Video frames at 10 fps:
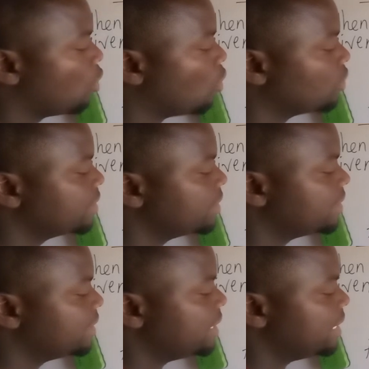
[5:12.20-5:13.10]
cos
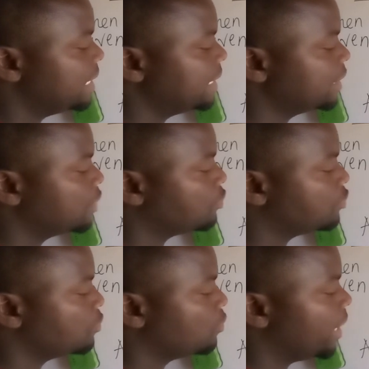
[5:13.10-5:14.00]
C is
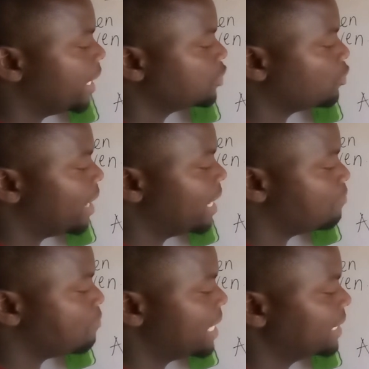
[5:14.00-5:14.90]
equal to A
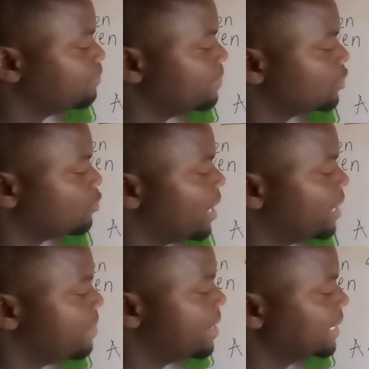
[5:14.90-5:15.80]
squared plus B
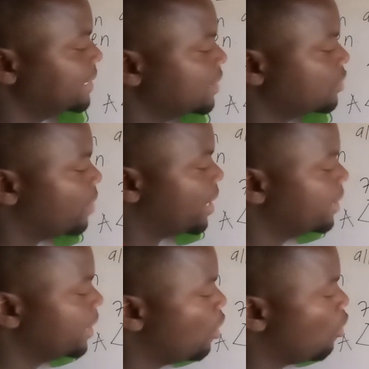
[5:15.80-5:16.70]
squared minus C
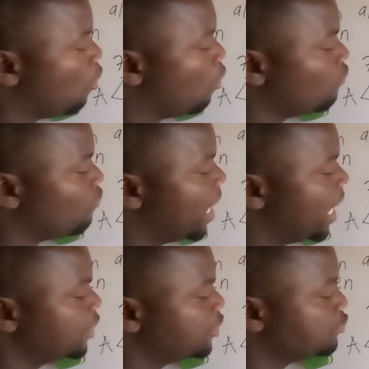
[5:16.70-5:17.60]
squared
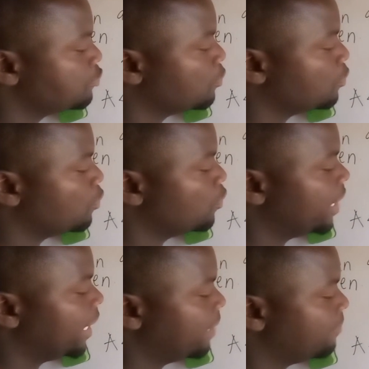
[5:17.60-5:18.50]
over
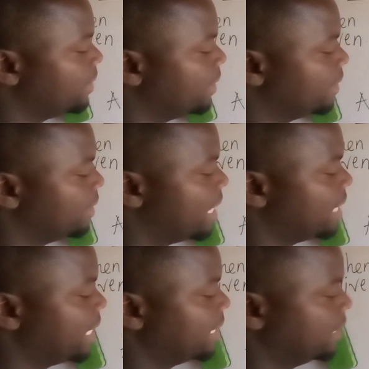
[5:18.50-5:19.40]
2AB,
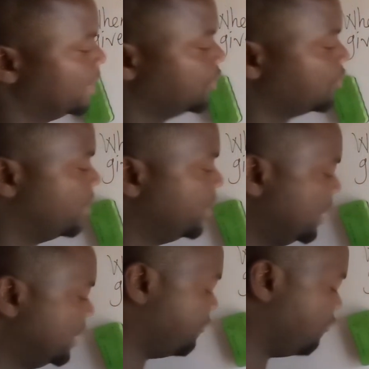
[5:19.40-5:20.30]
like that. So
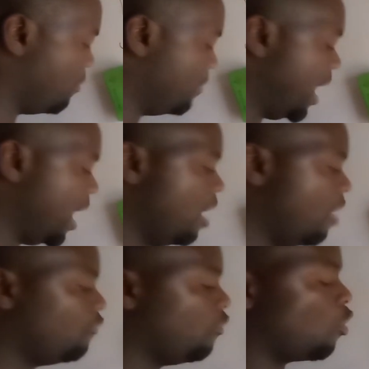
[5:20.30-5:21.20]
this is the formula
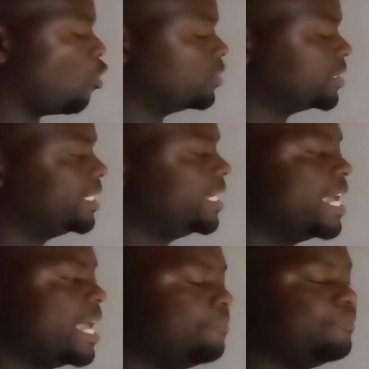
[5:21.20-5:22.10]
for cos
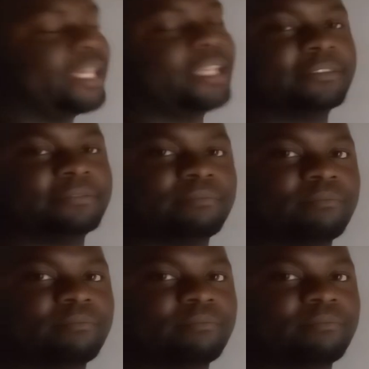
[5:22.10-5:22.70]
B.